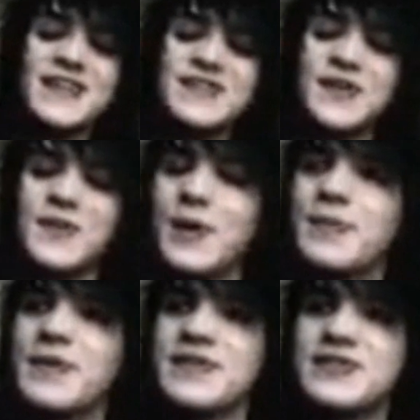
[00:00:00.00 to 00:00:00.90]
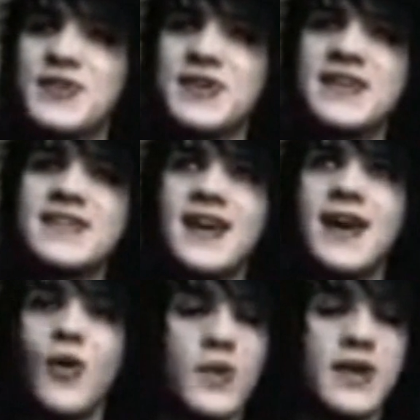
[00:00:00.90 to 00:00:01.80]
So we hope you enjoy
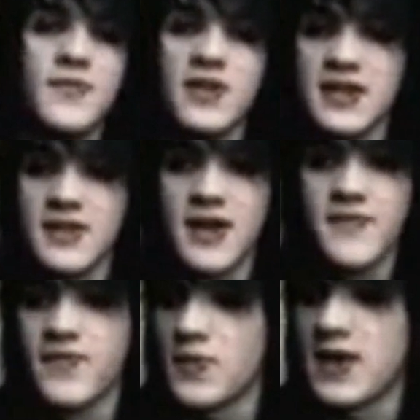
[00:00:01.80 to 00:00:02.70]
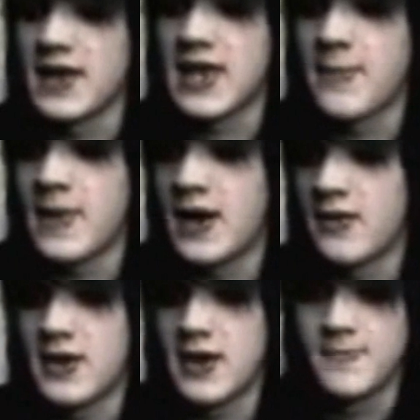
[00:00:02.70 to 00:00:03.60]
it. We really love the way it came
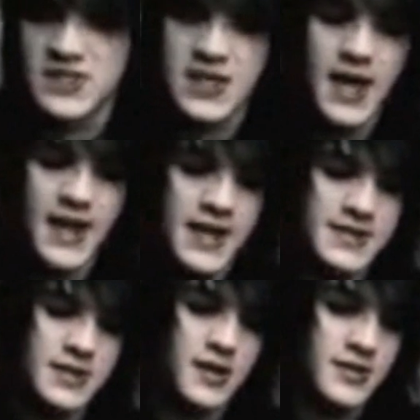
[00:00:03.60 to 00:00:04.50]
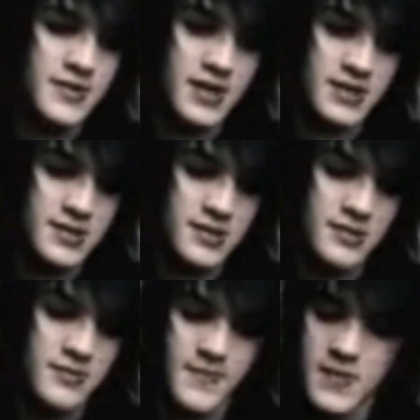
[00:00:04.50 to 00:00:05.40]
out. Scott Hansen, our
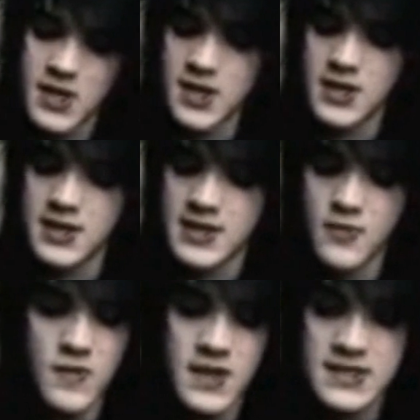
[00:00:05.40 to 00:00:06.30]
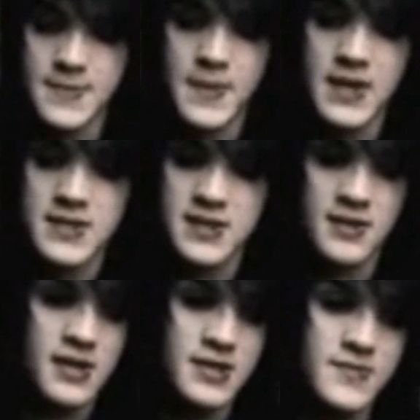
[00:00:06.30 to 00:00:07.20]
director, is amazing.
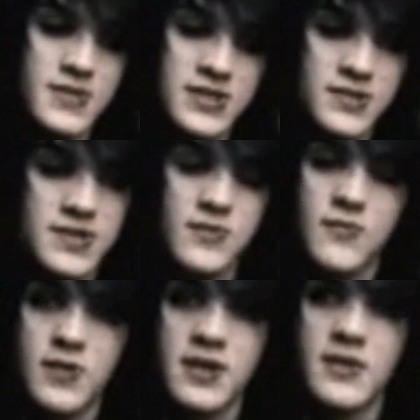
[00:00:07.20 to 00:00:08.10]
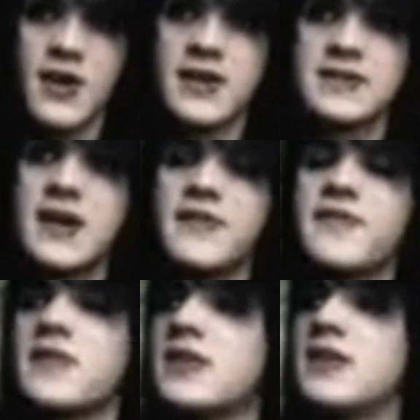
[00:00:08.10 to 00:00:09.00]
He shoots really great stuff.
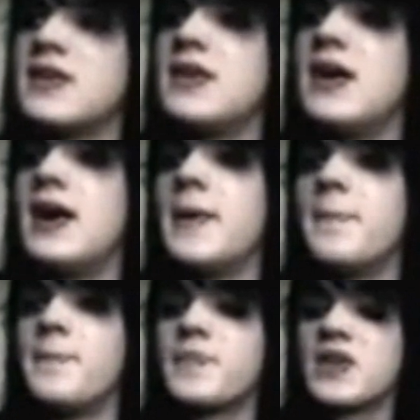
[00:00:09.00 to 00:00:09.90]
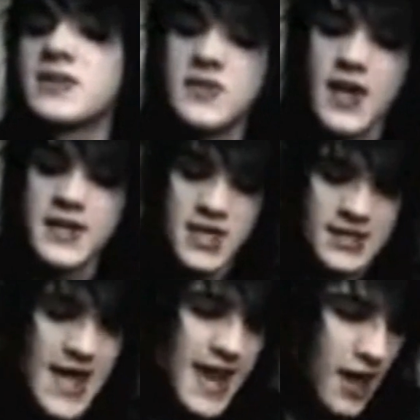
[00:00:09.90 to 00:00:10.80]
So yeah, check
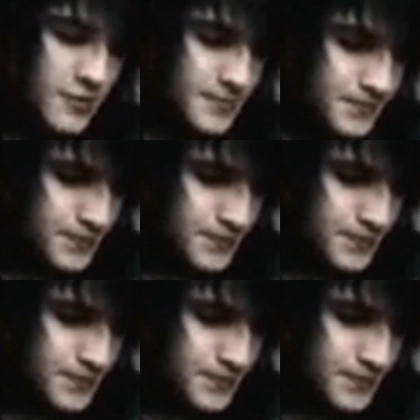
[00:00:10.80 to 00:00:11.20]
that out.